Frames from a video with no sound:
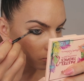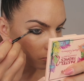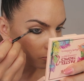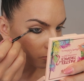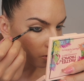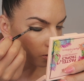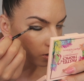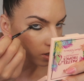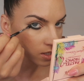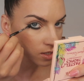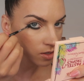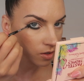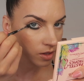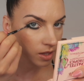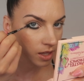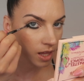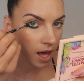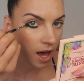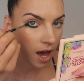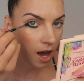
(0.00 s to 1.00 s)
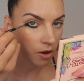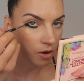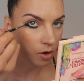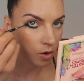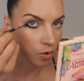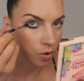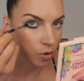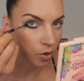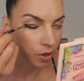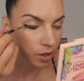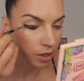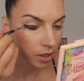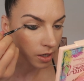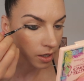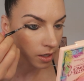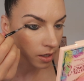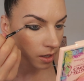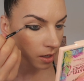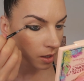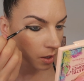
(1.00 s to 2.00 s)
focus on the outer
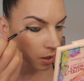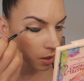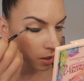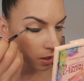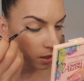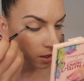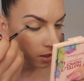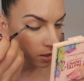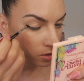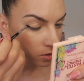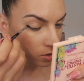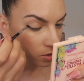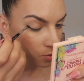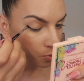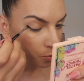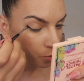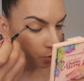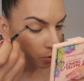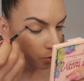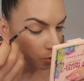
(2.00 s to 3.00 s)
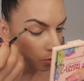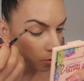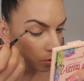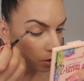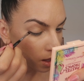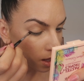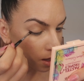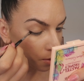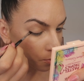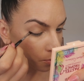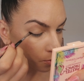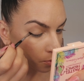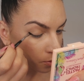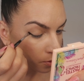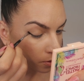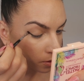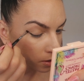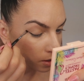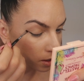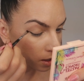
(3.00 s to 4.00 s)
corner and just pull up
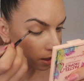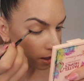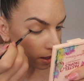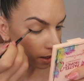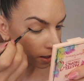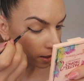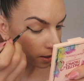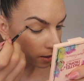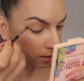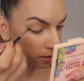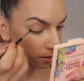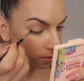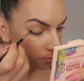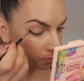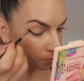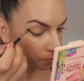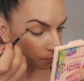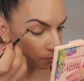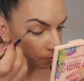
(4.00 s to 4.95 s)
the line,